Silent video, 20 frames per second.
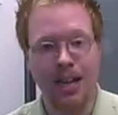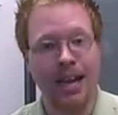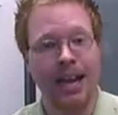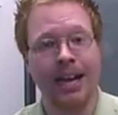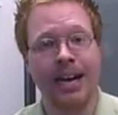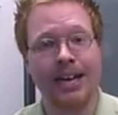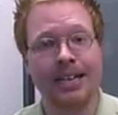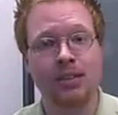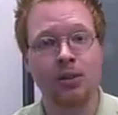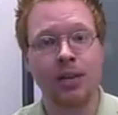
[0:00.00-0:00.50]

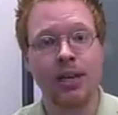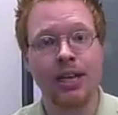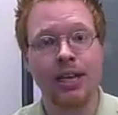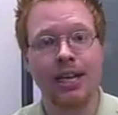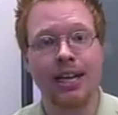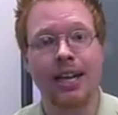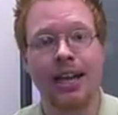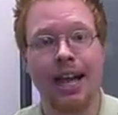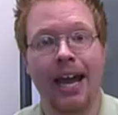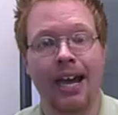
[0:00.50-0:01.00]
And we
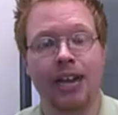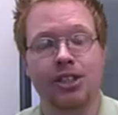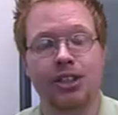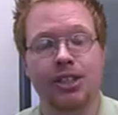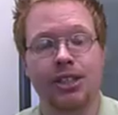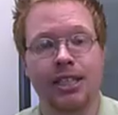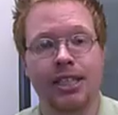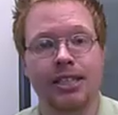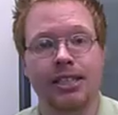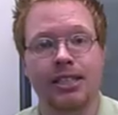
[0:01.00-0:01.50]
can
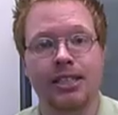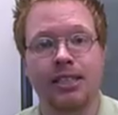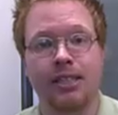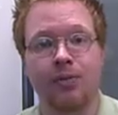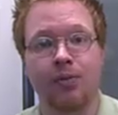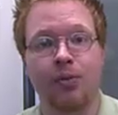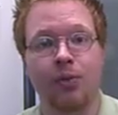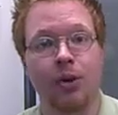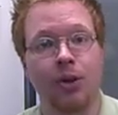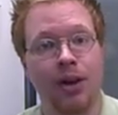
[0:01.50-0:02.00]
actually get this
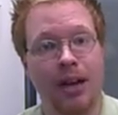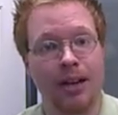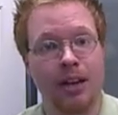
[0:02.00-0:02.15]
done for you.